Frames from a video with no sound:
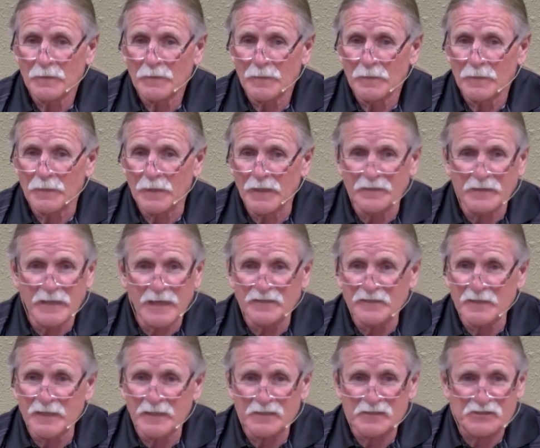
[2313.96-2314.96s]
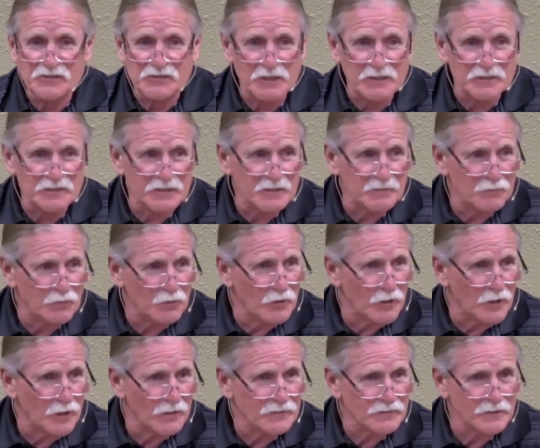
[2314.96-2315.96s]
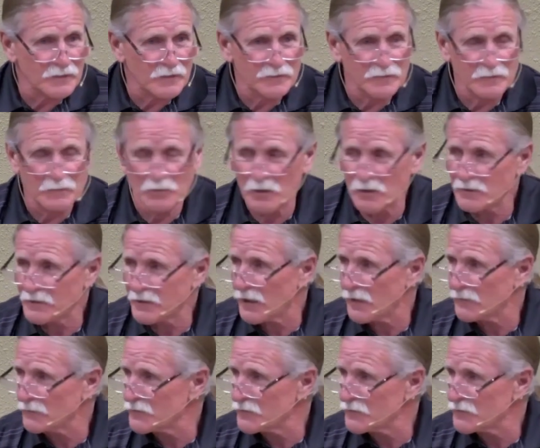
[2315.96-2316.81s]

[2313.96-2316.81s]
And that next Sunday, and boy, I'll tell you what, Calvary